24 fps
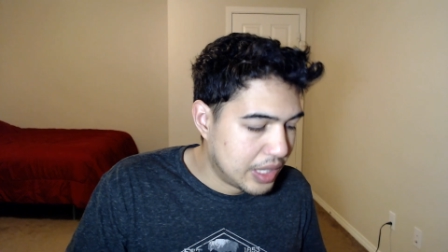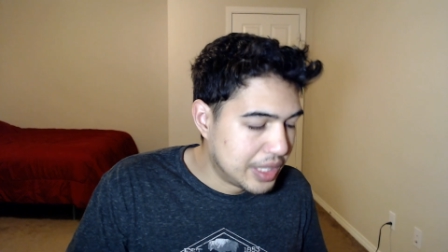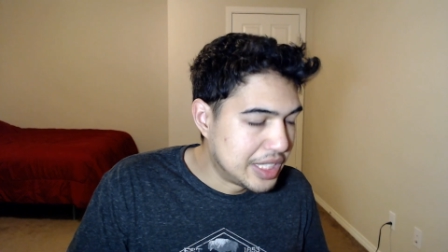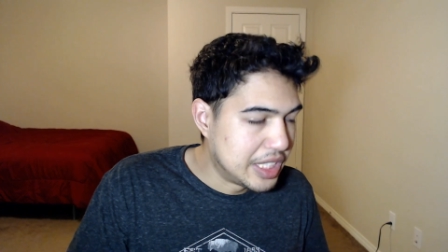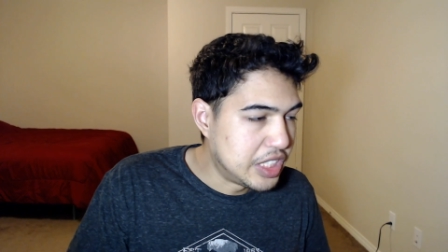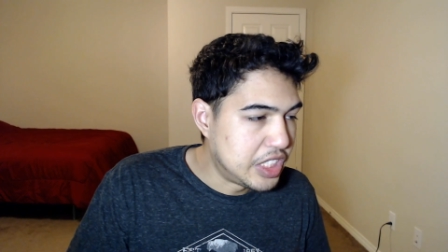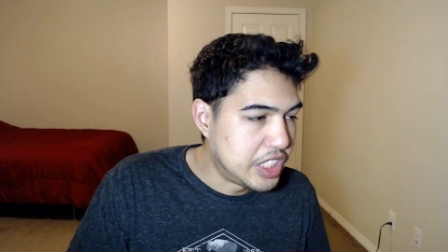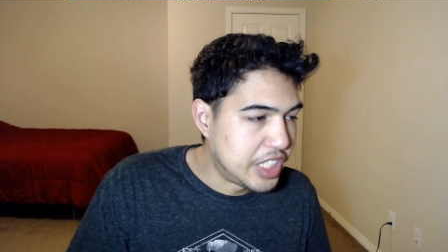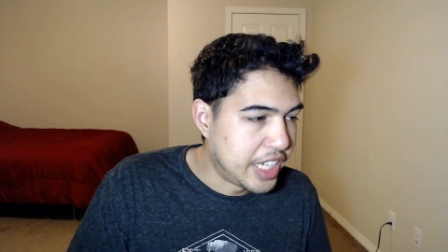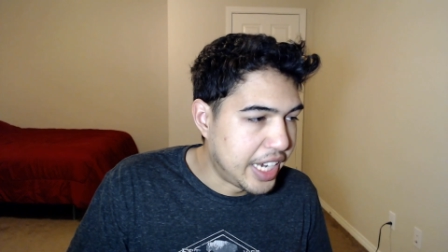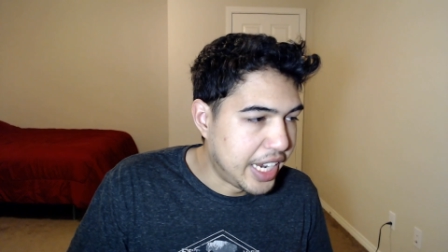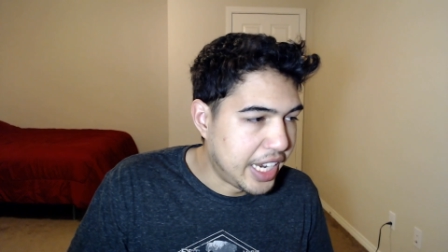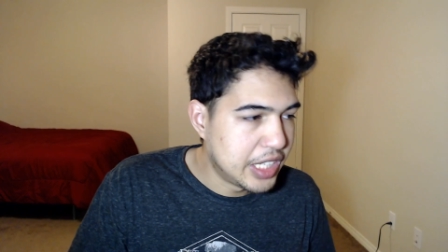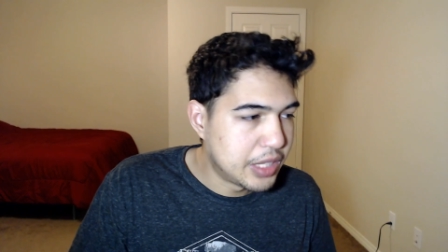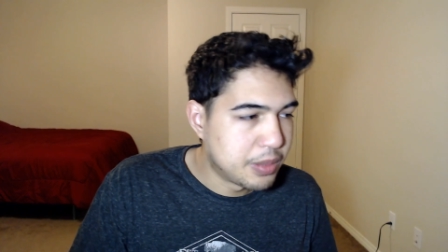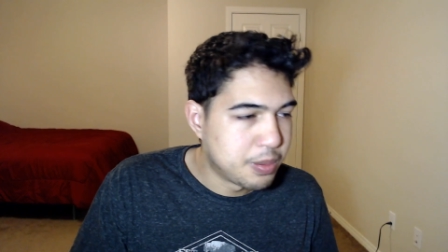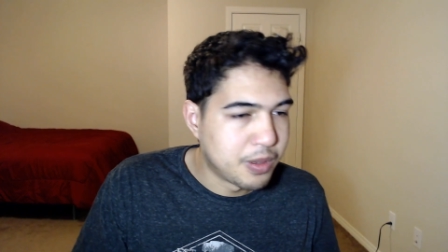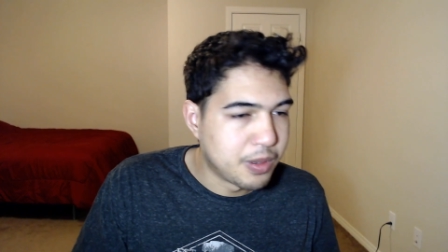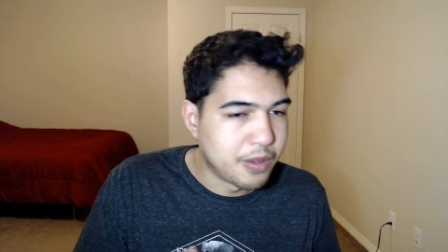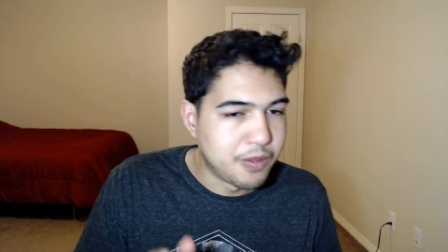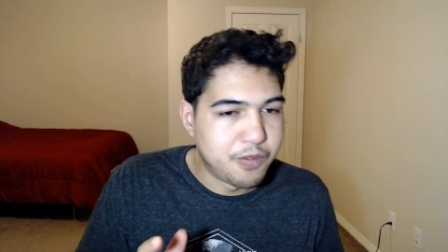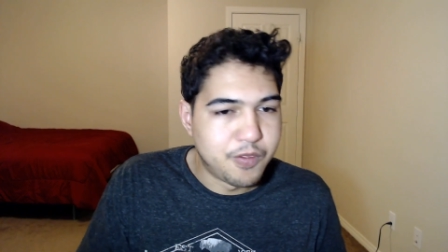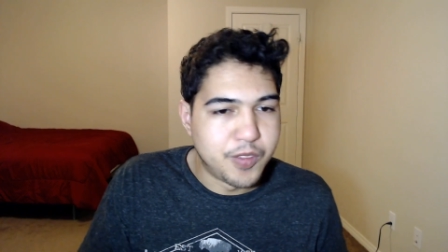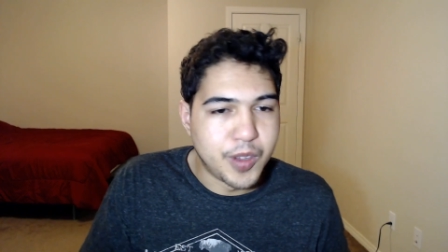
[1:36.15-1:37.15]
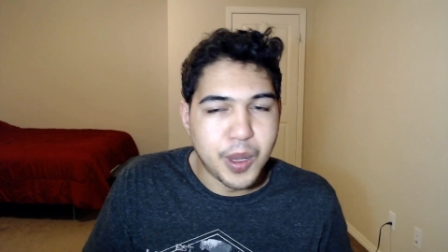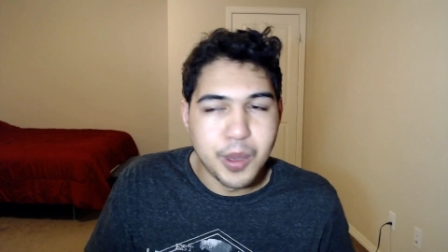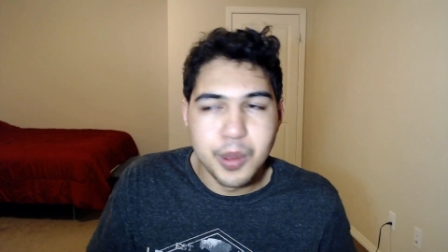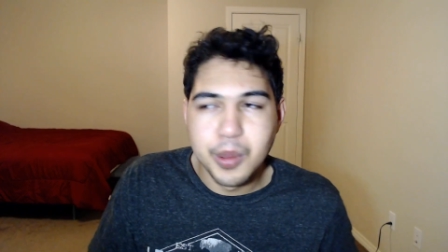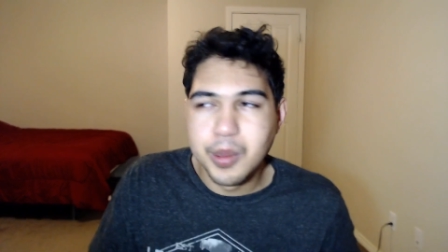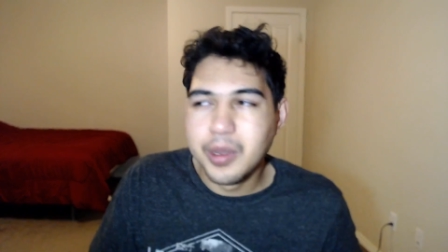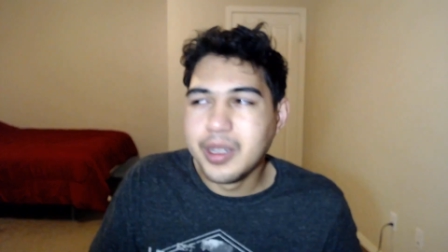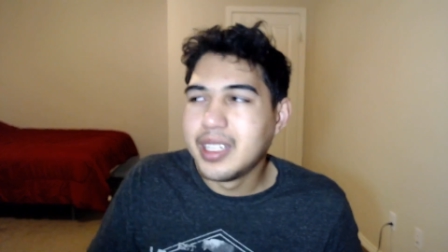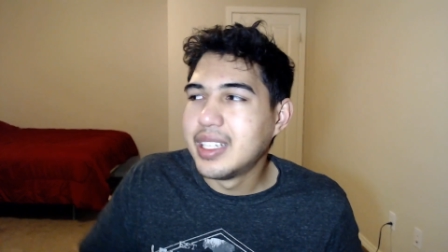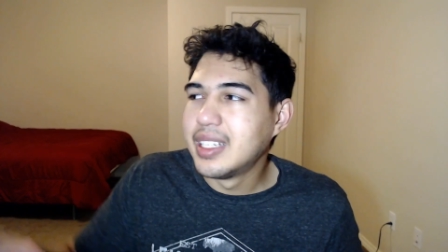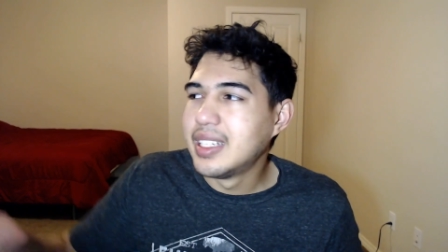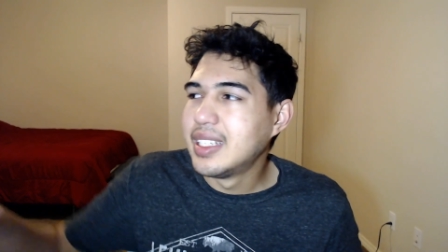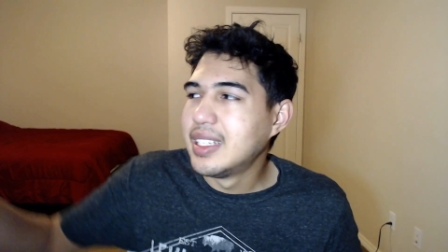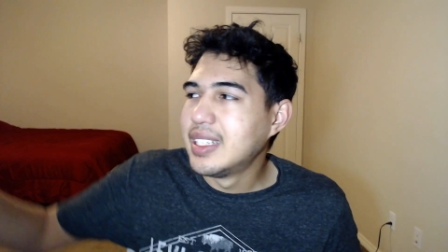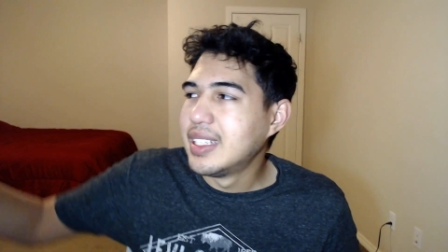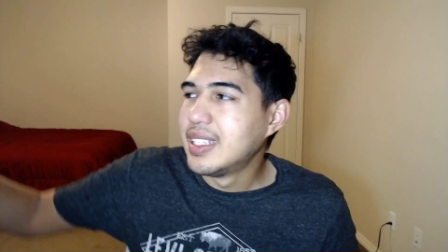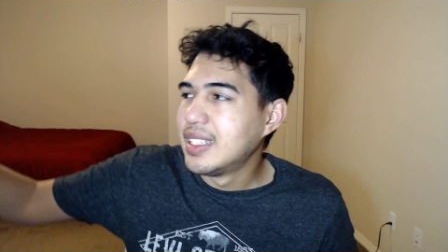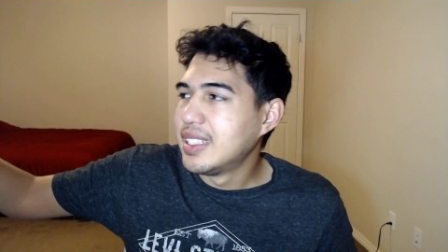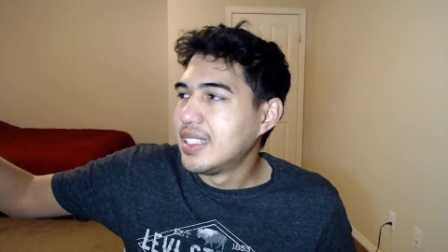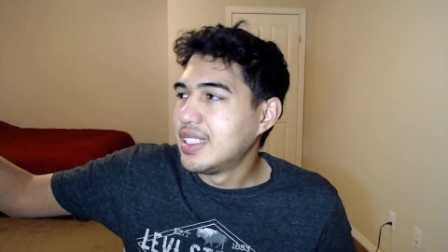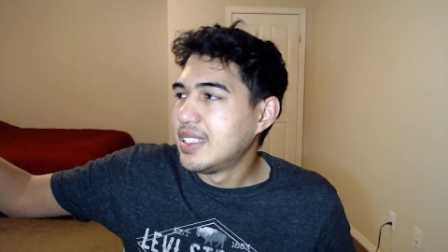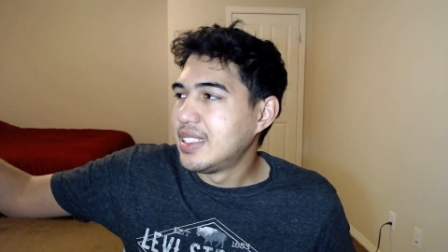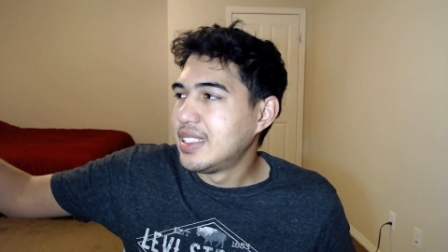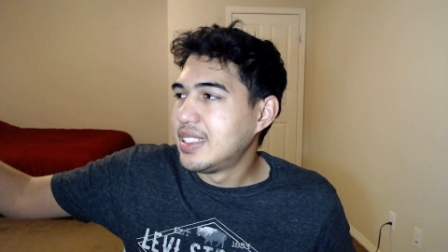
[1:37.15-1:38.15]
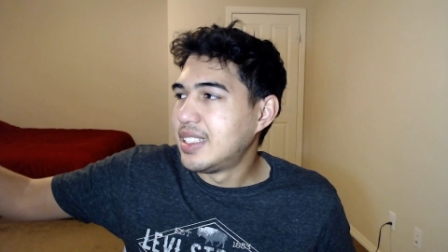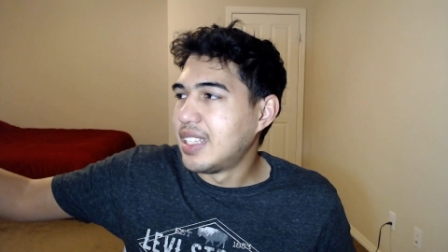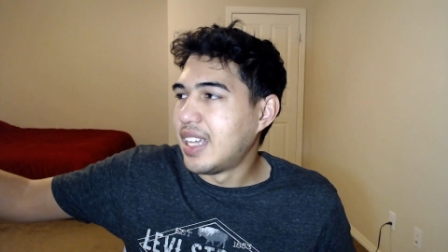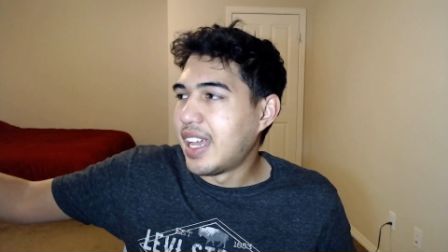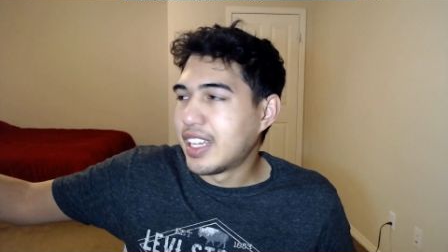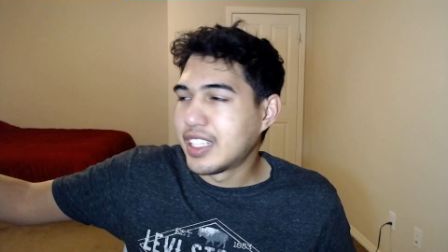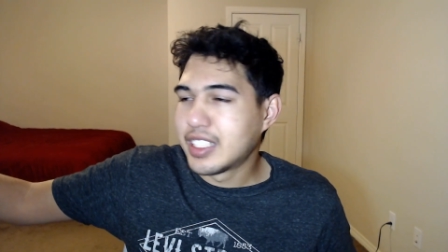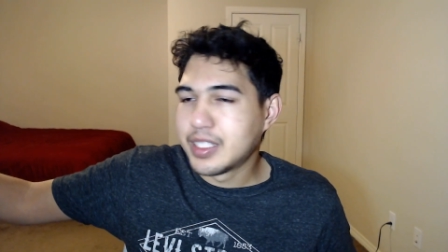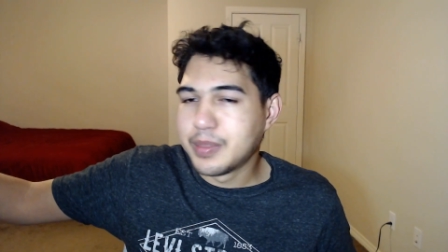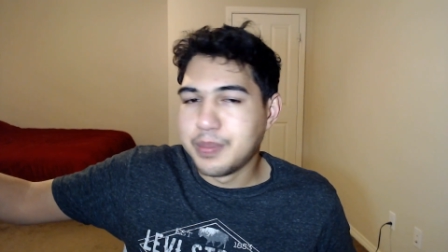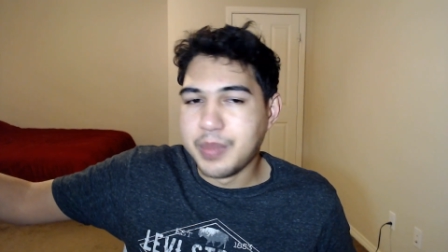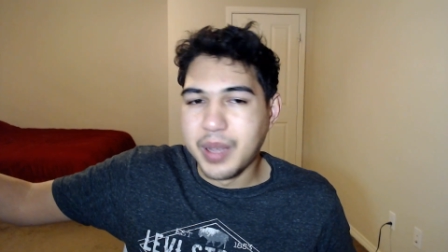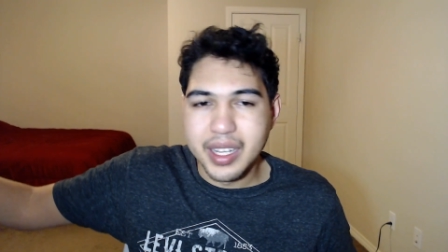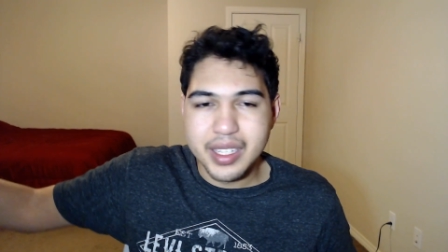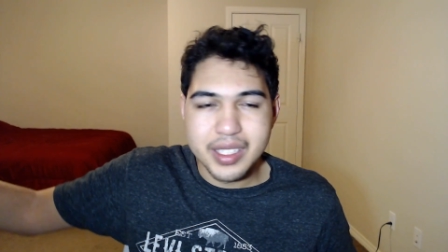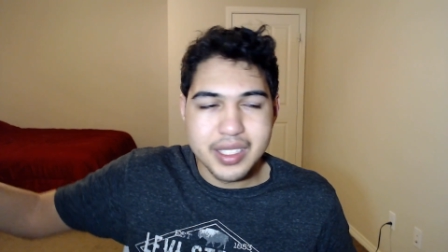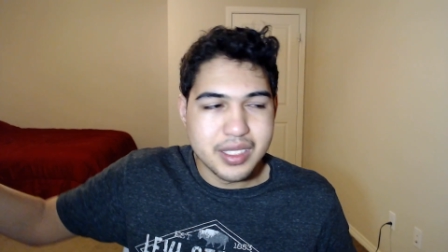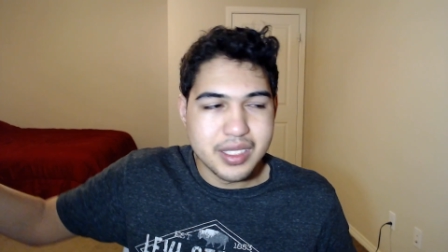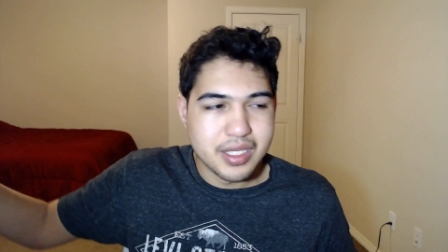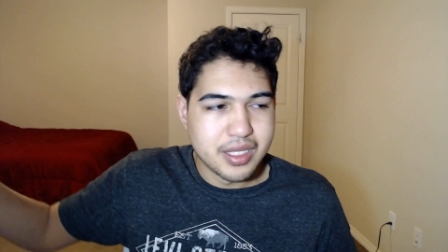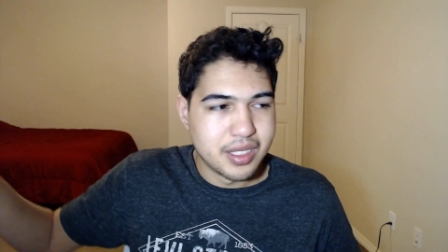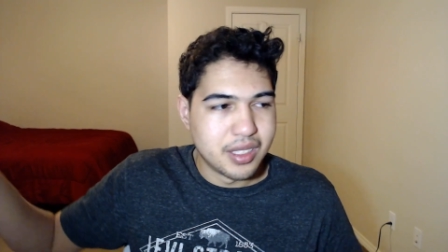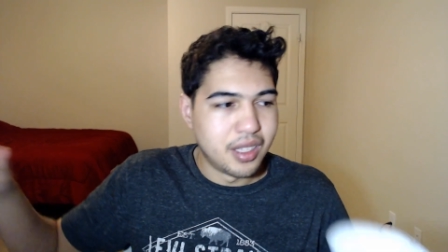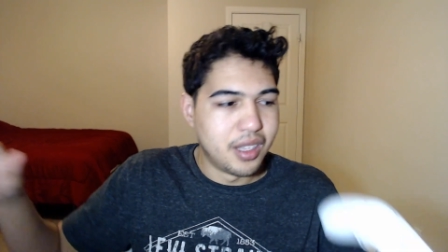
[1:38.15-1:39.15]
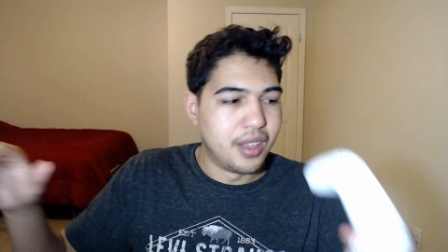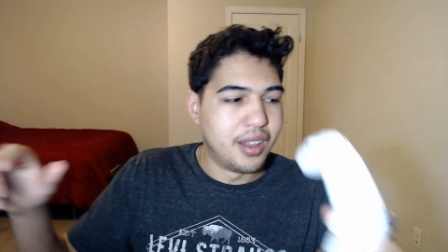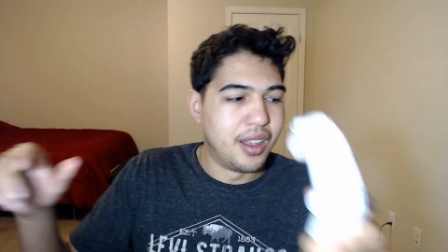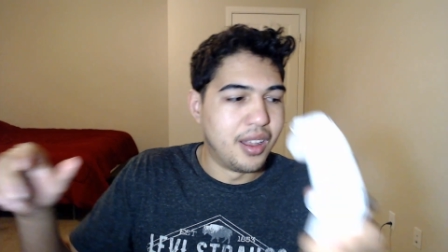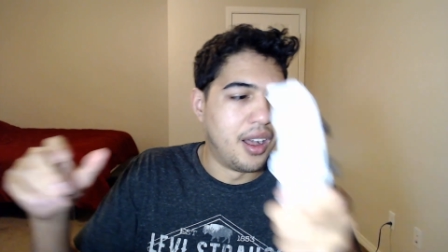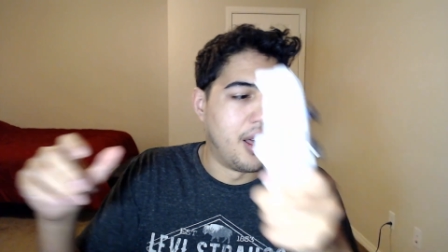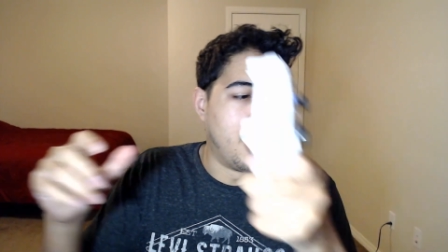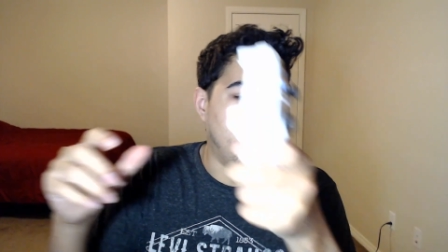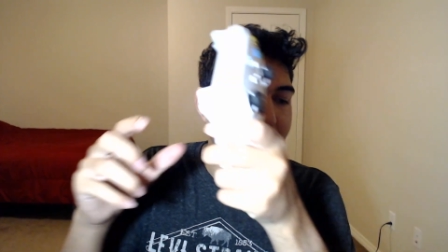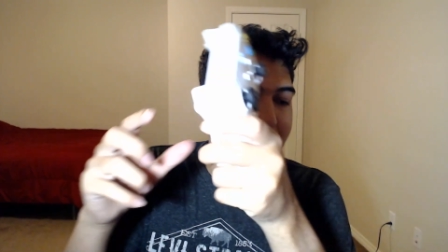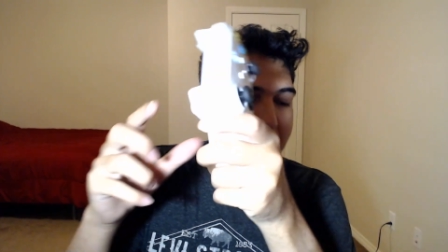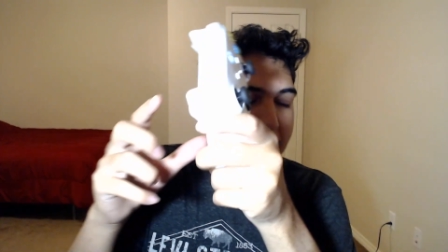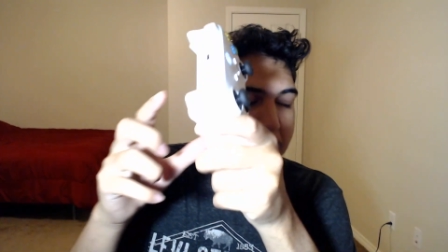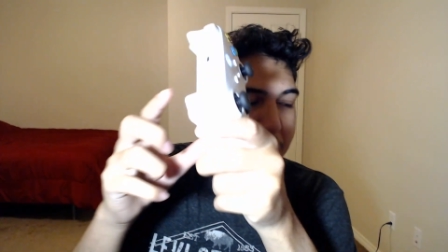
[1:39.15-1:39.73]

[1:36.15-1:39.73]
To change from phone to Xbox, all you